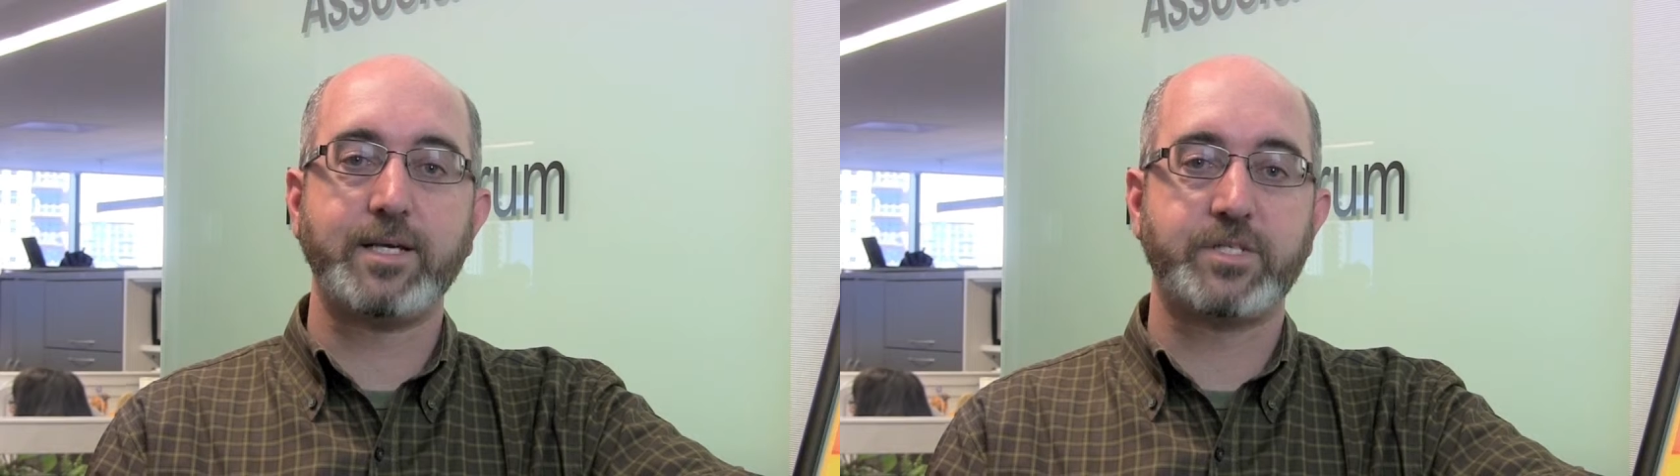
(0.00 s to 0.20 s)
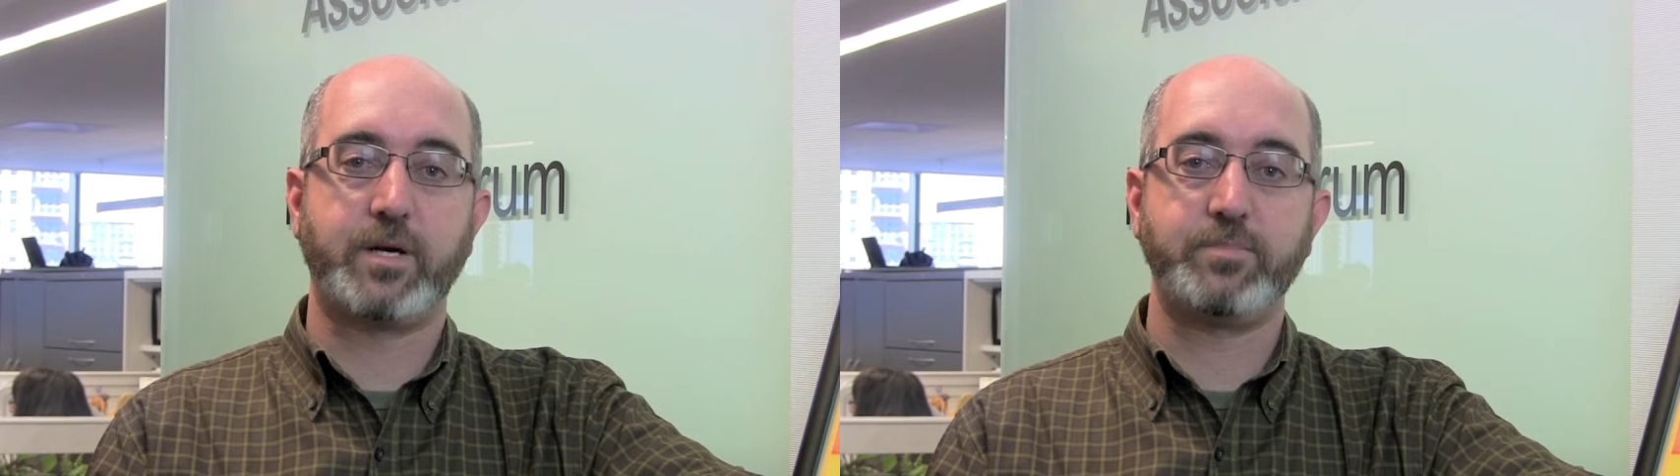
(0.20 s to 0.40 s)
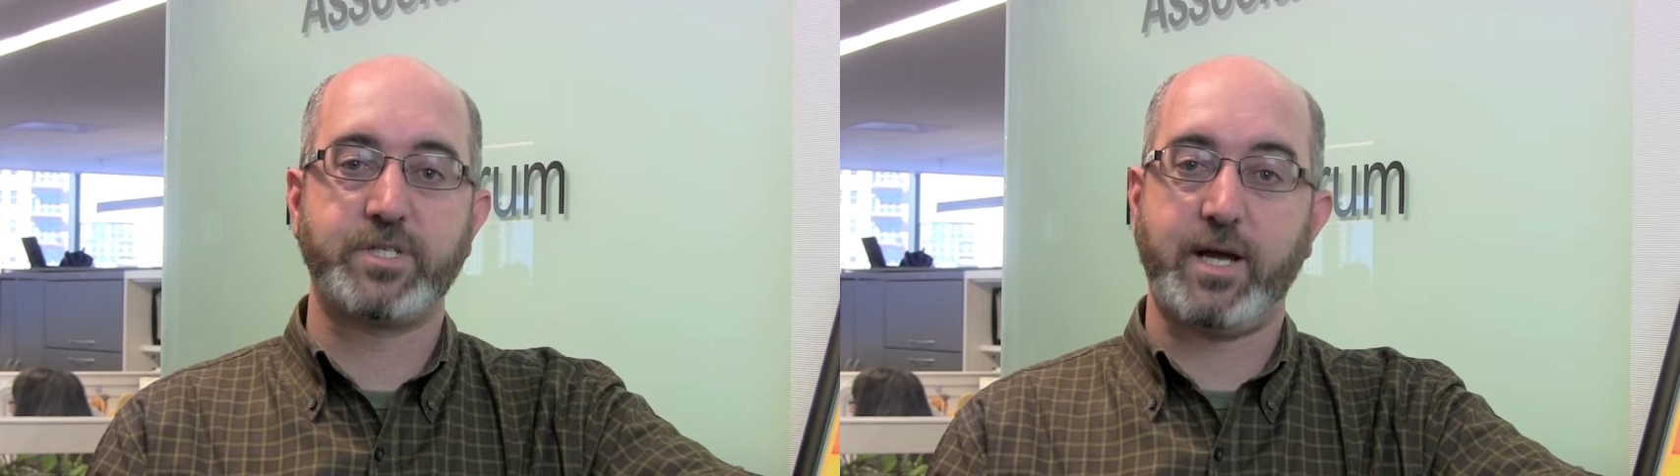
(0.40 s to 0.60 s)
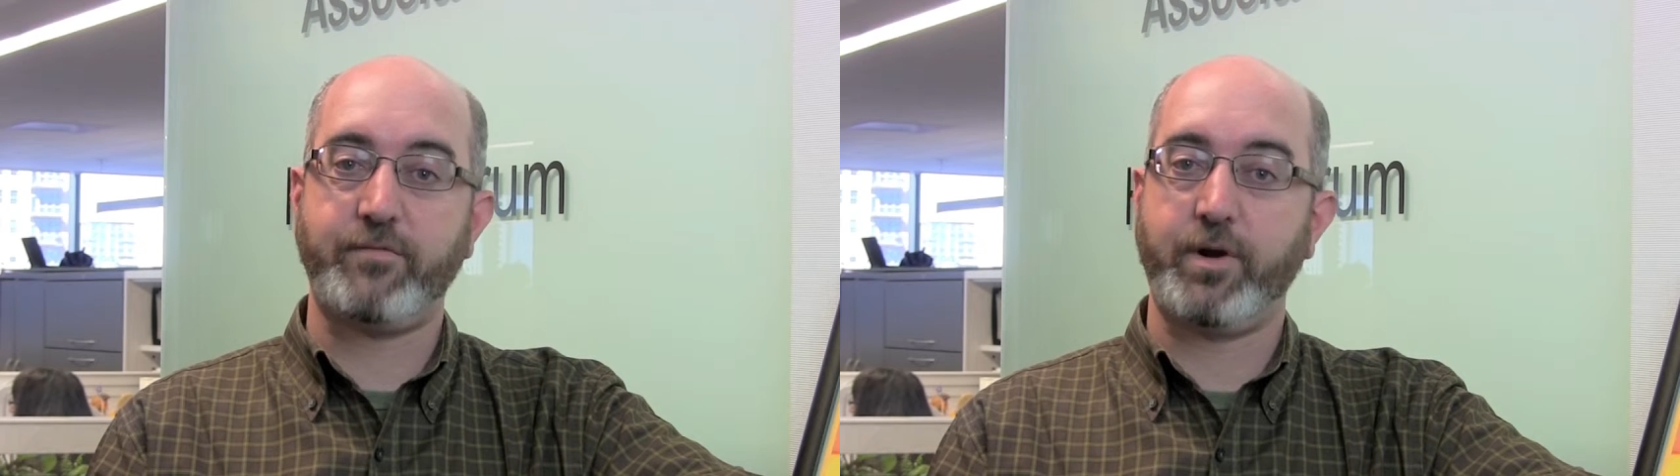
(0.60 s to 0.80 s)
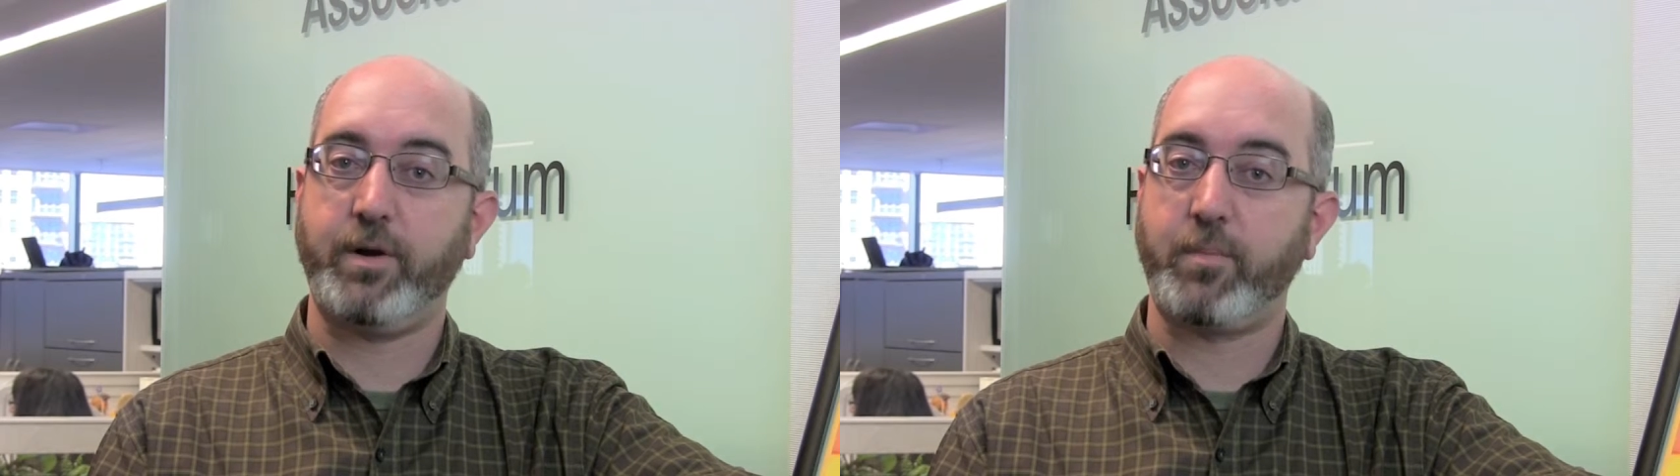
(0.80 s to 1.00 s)
Next up,
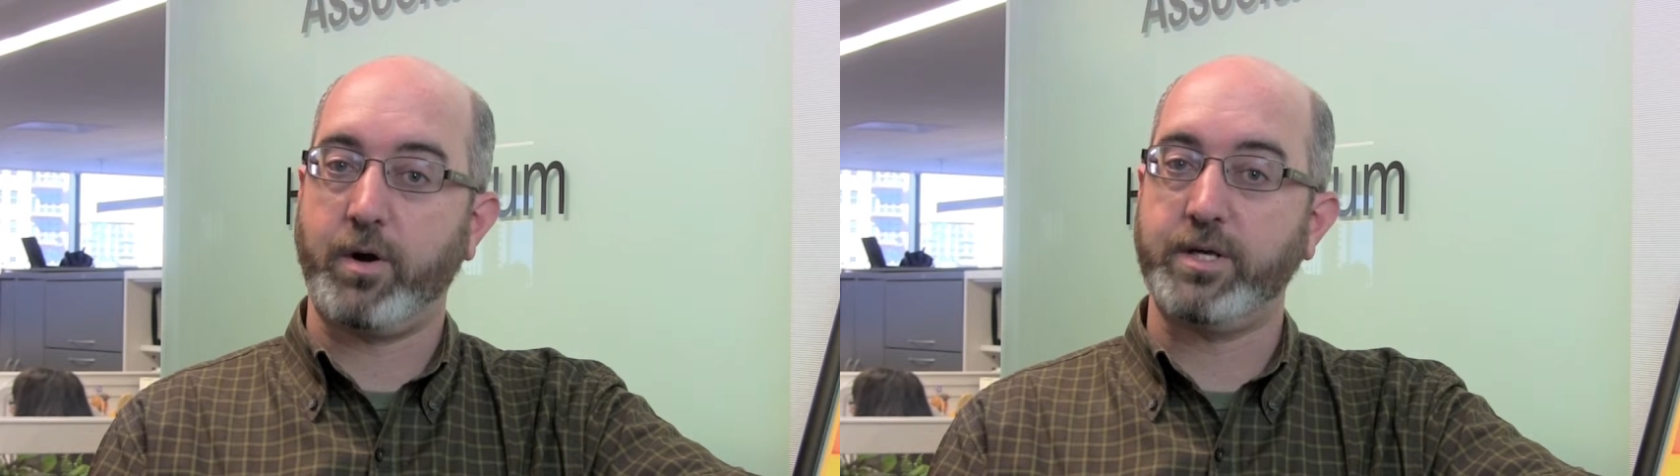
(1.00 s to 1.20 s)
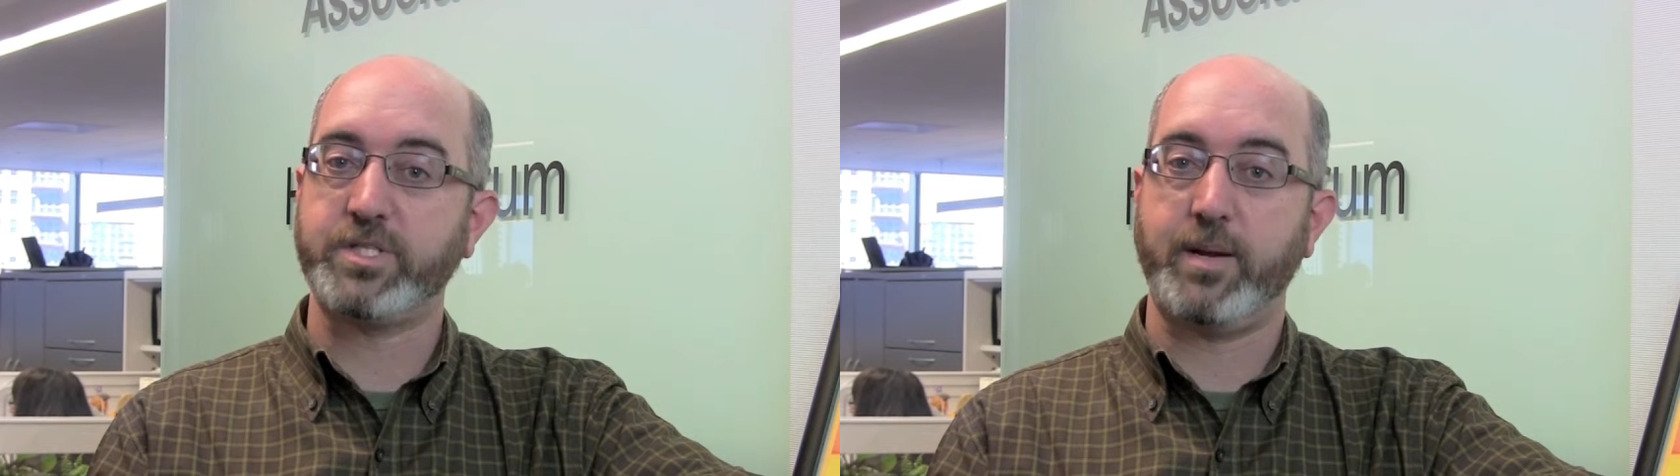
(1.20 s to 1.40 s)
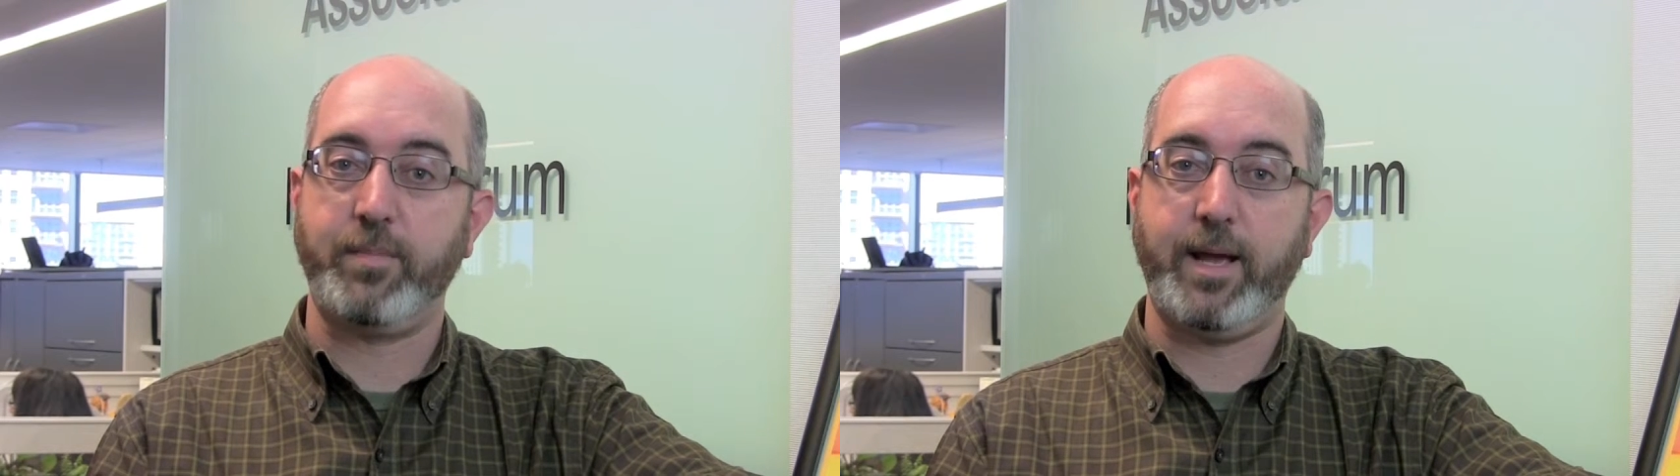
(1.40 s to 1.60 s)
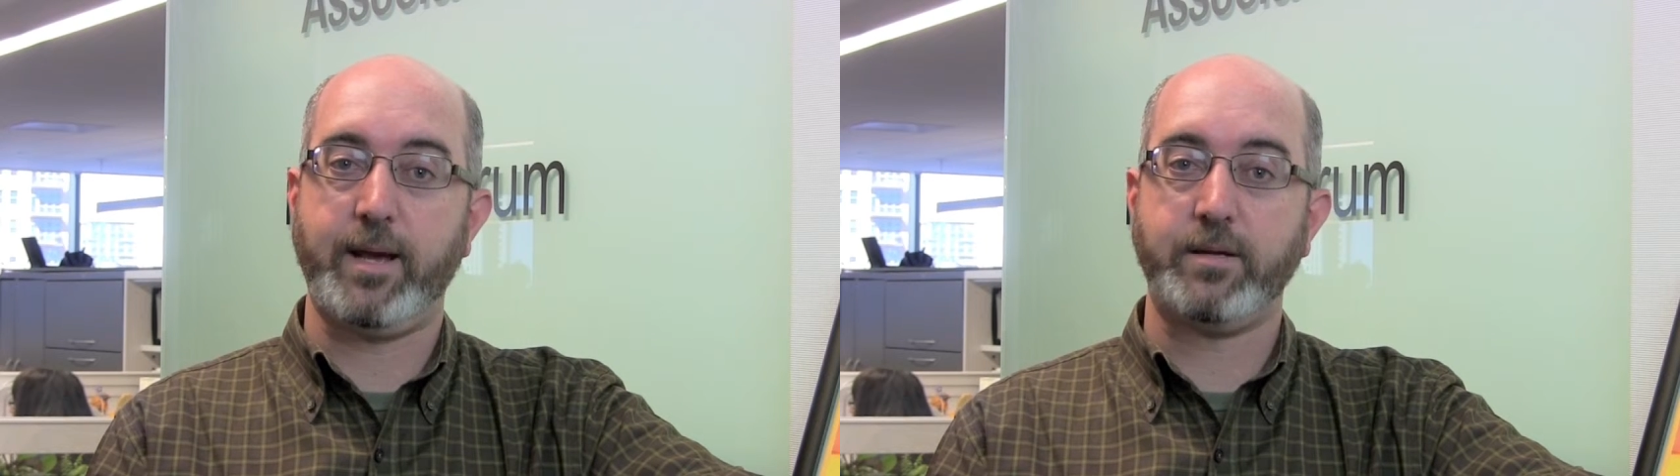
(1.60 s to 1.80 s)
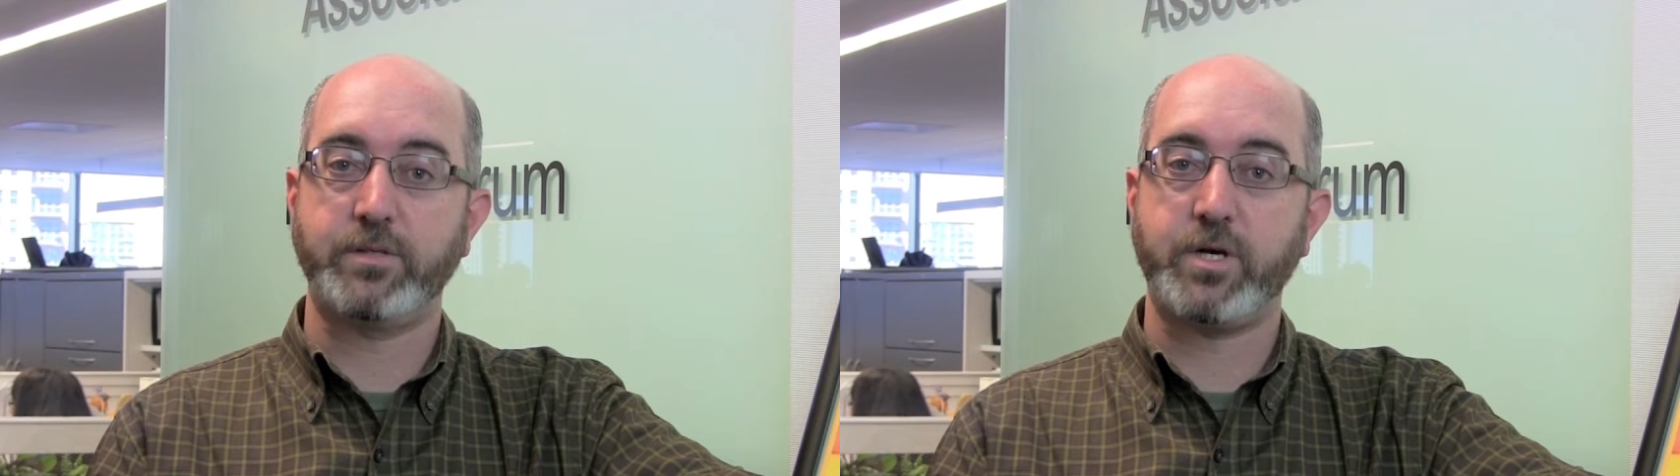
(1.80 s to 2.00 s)
staff writer Marty Stempniak